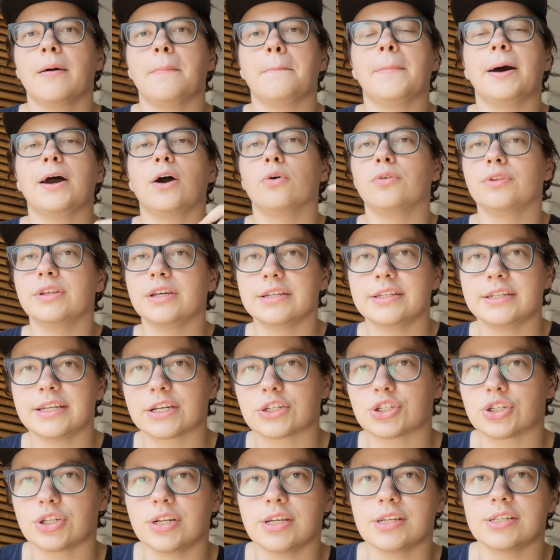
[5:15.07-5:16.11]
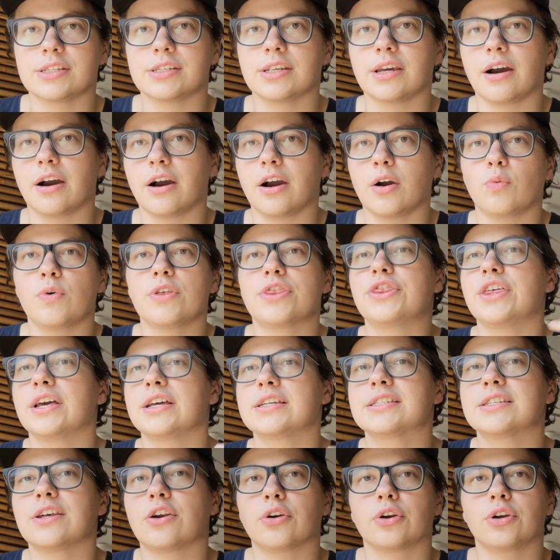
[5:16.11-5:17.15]
My only addiction is with
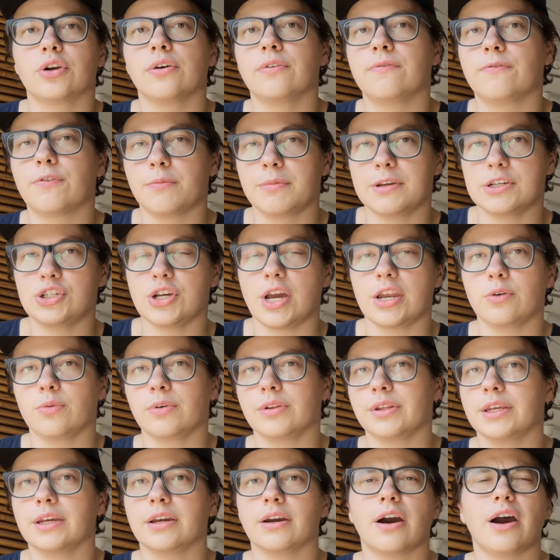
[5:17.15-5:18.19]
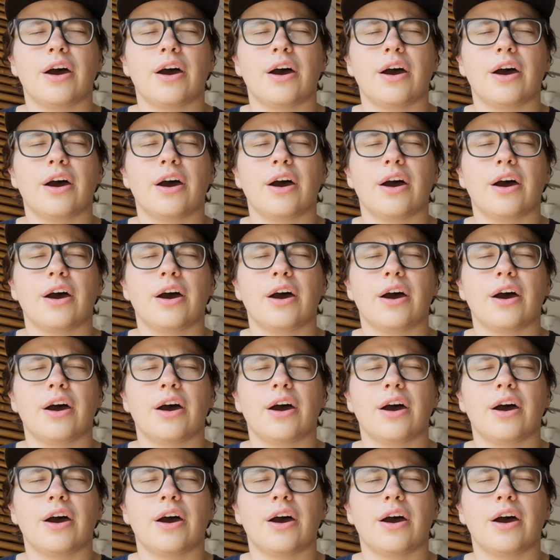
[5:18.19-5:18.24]
things that are good for me genuinely.